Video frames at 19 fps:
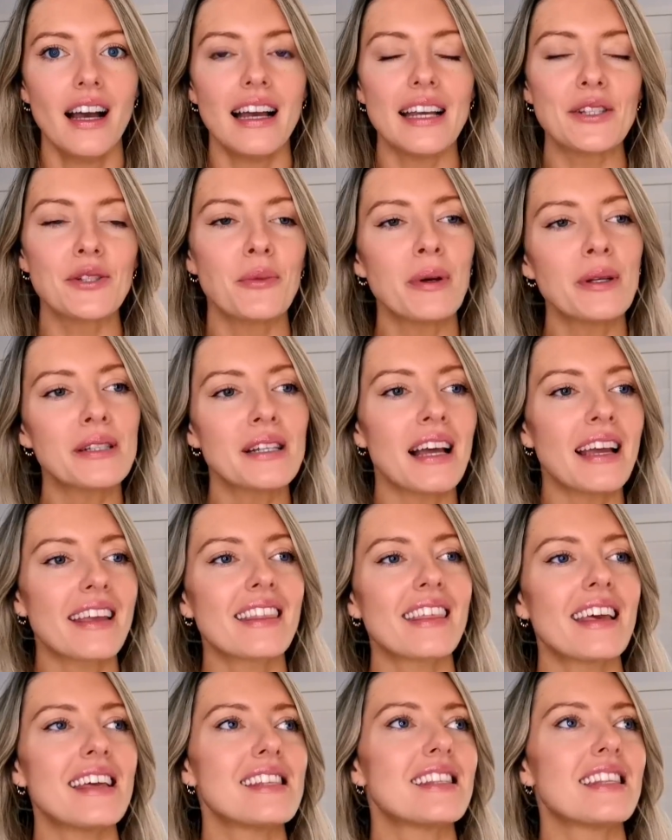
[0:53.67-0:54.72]
It's almost
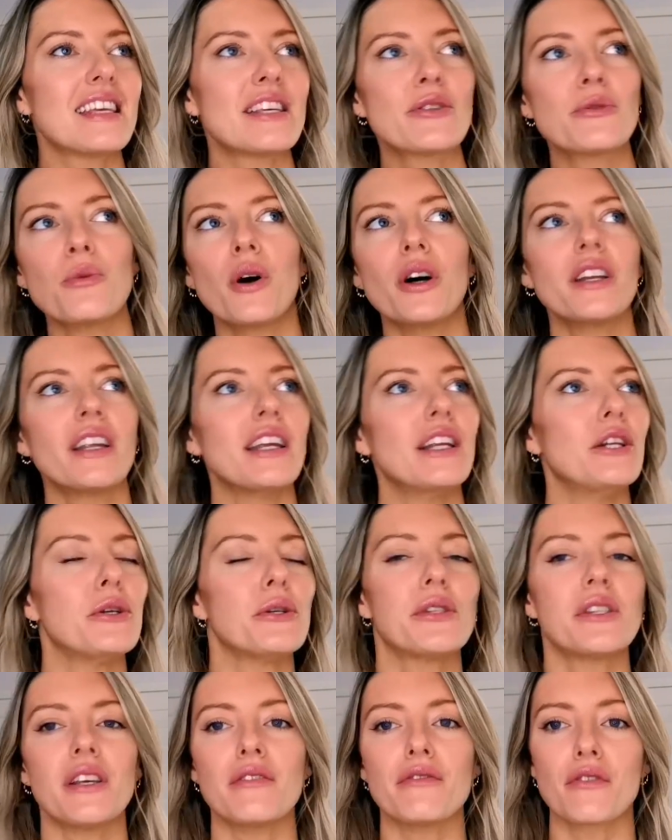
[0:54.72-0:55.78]
like there's this one
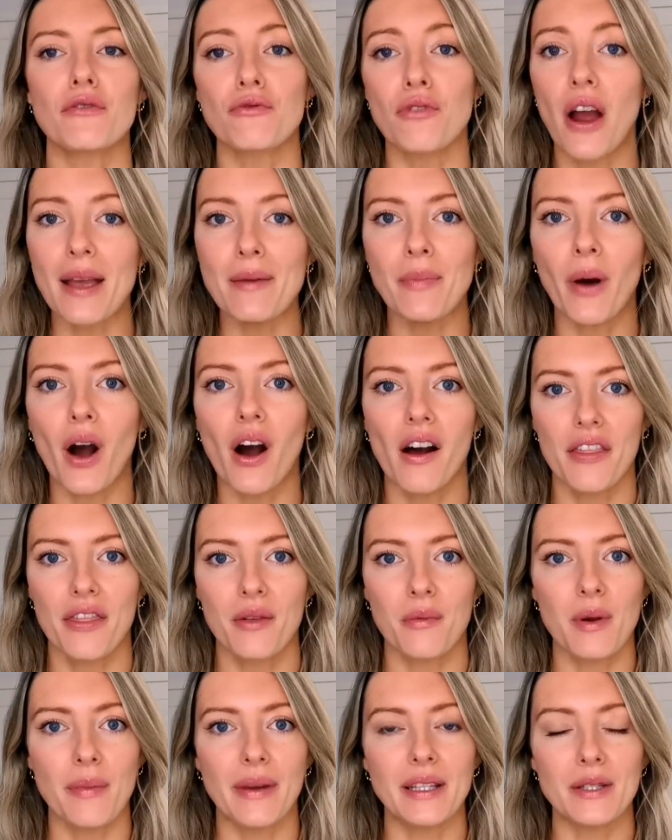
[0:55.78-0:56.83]
elusive right path
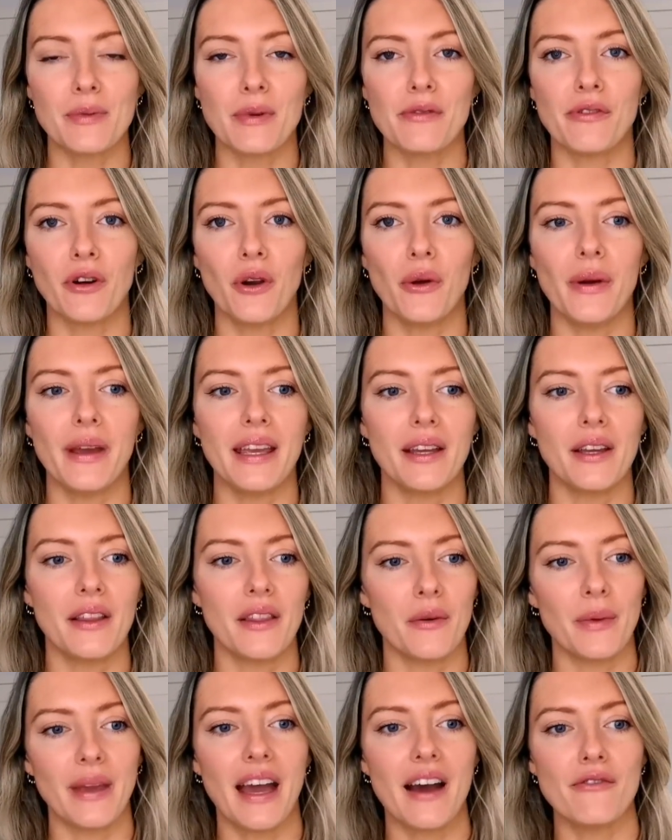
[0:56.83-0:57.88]
that we're meant to be following,
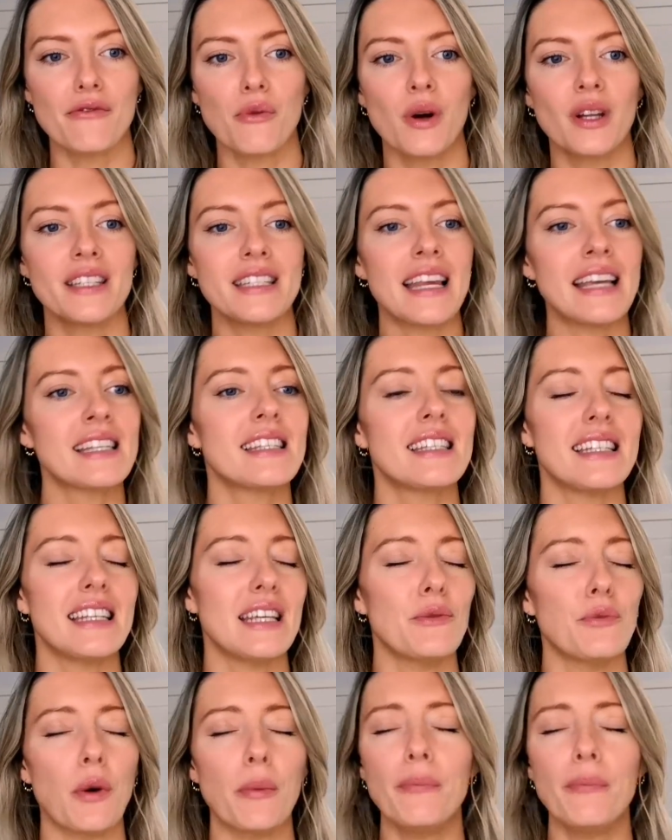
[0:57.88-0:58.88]
that we have one destiny,